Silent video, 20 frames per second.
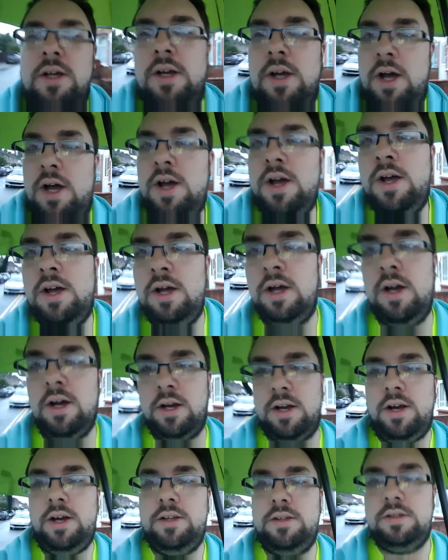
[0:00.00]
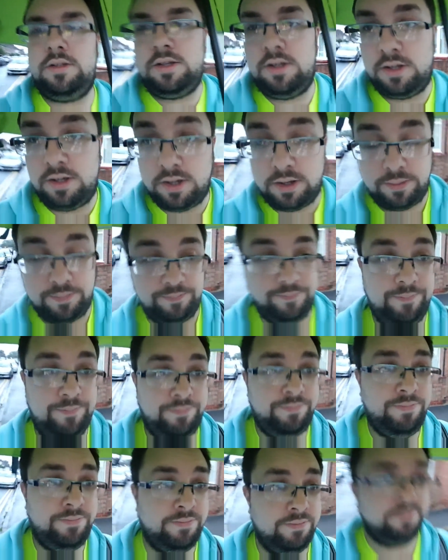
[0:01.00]
Hi guys, um,
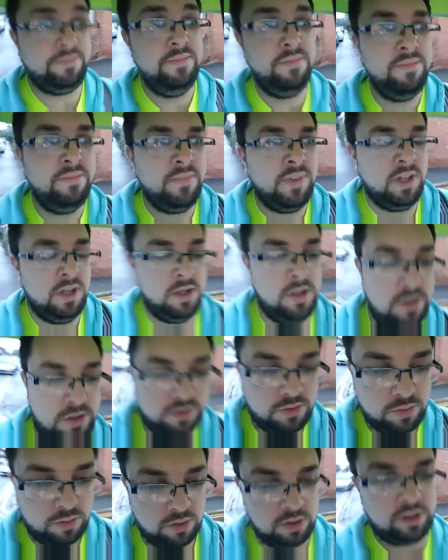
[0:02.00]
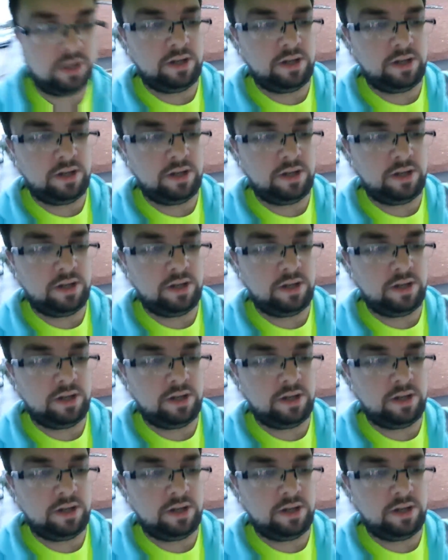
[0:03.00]
just walking